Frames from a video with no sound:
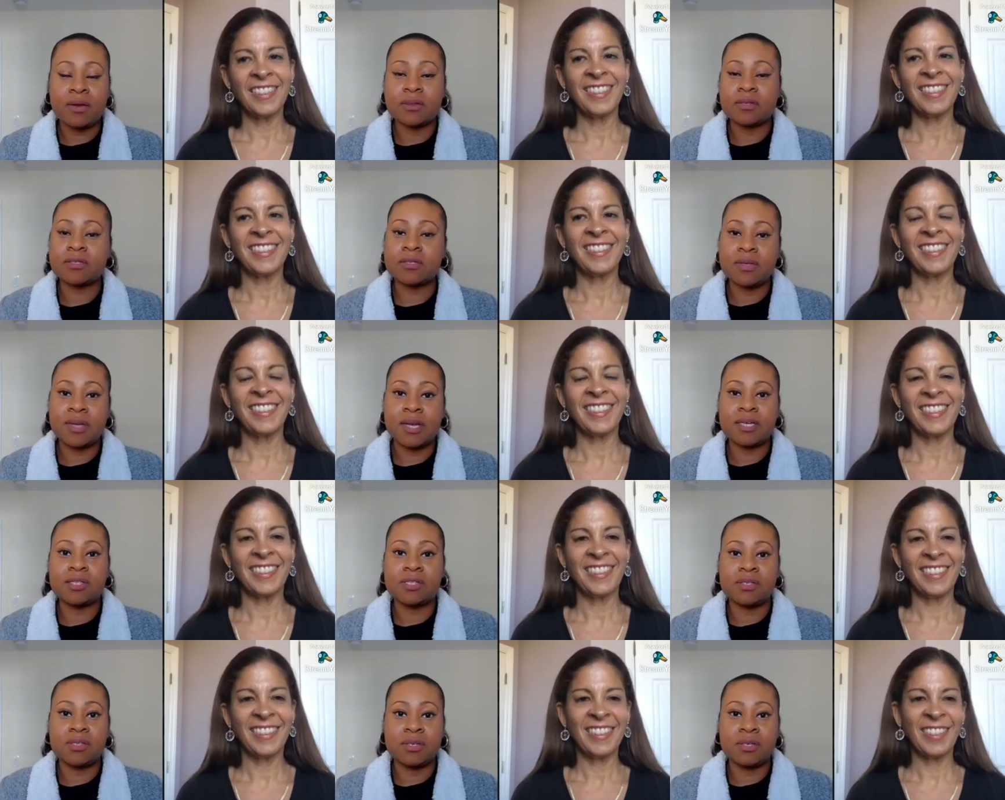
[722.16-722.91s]
Speaker 1: I also
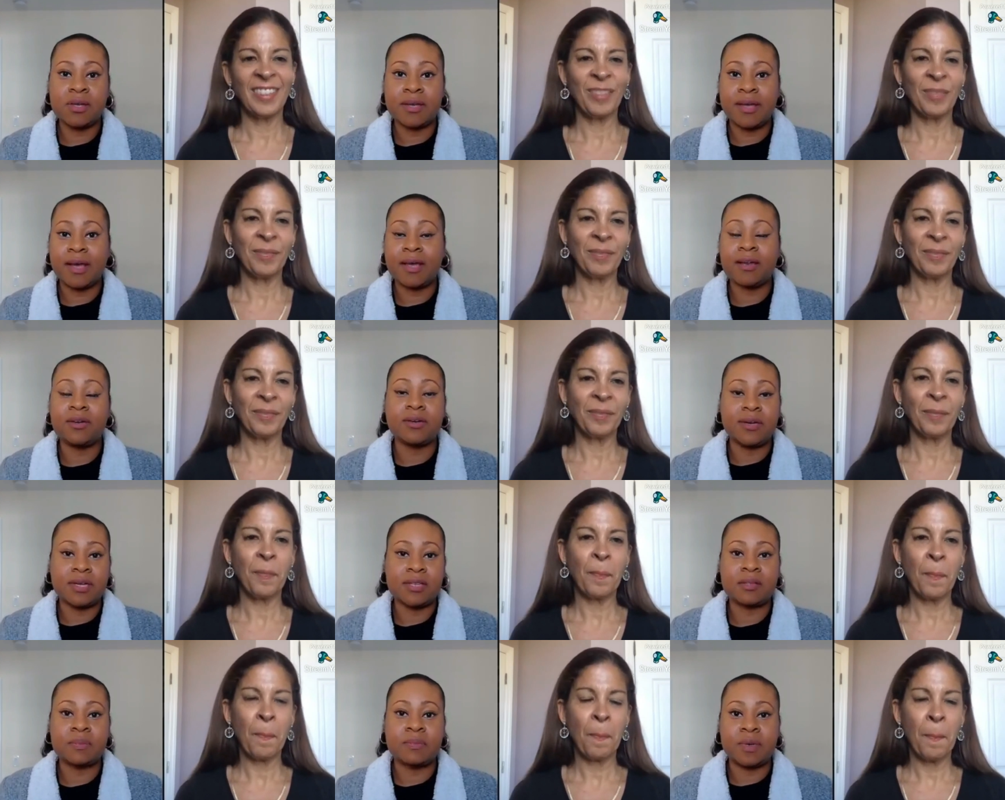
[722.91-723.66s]
like to, again,
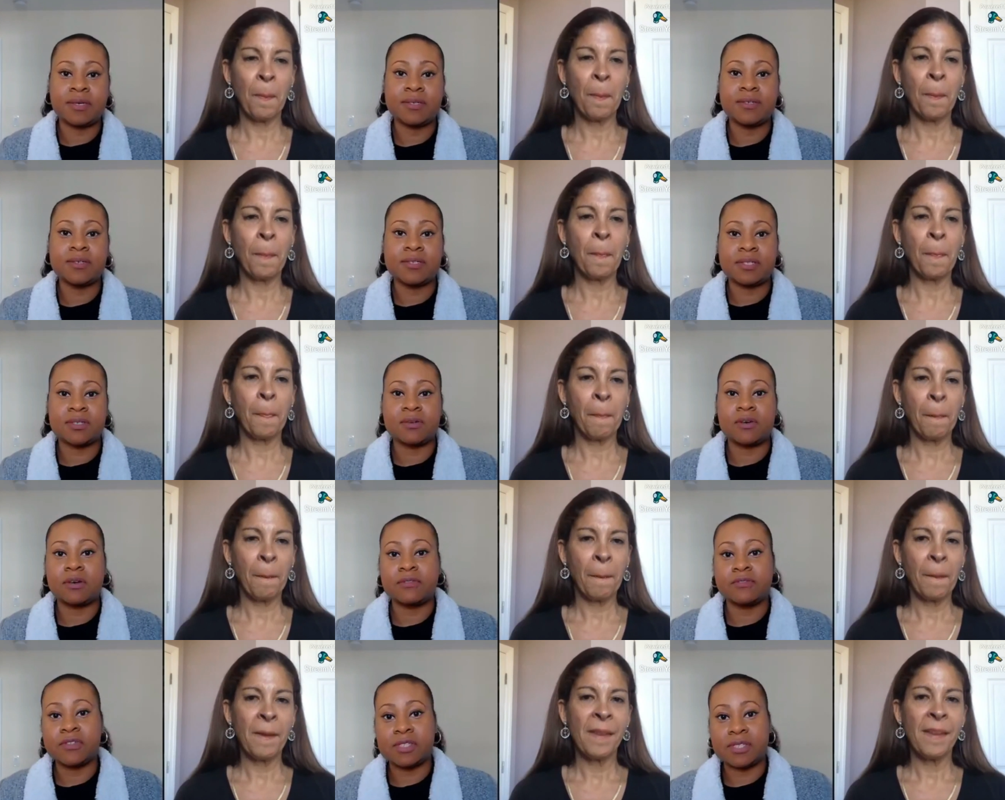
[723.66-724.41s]
look at the bundles and the
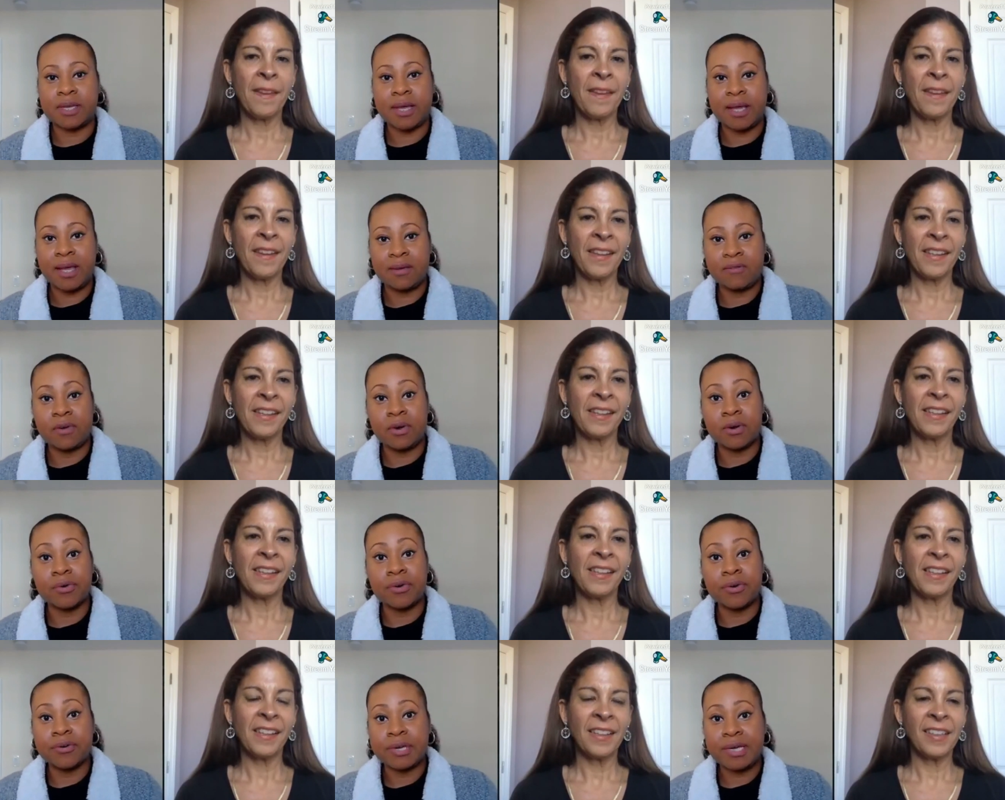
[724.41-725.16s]
offers that
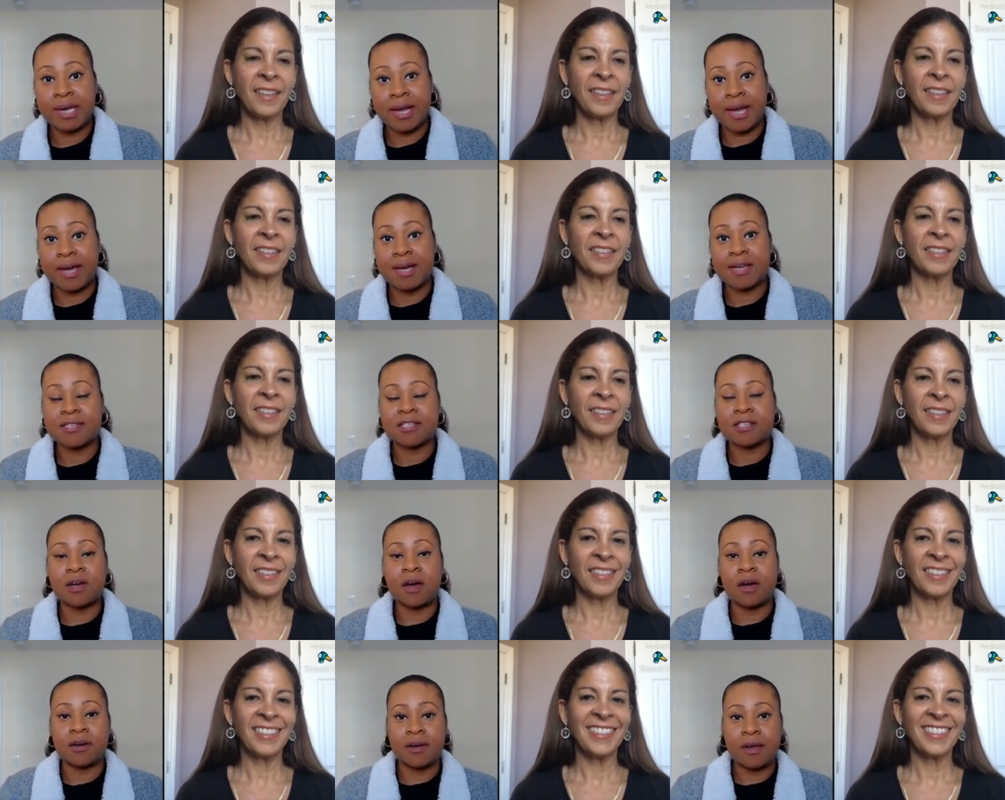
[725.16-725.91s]
Avon already
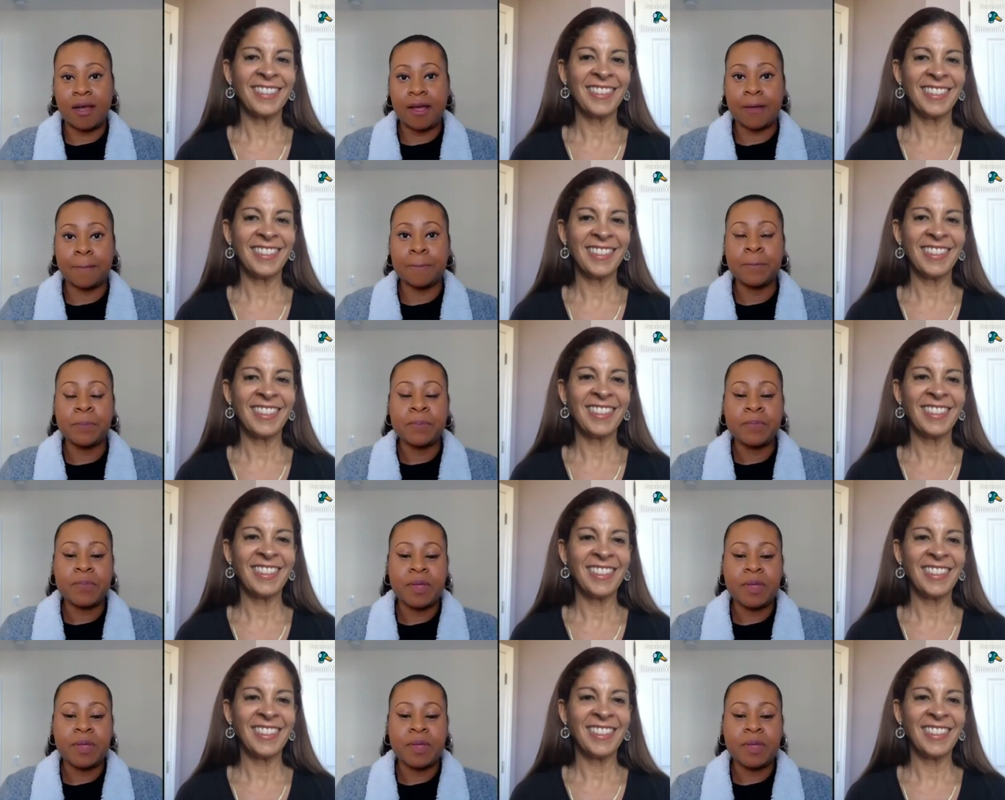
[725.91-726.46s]
has online,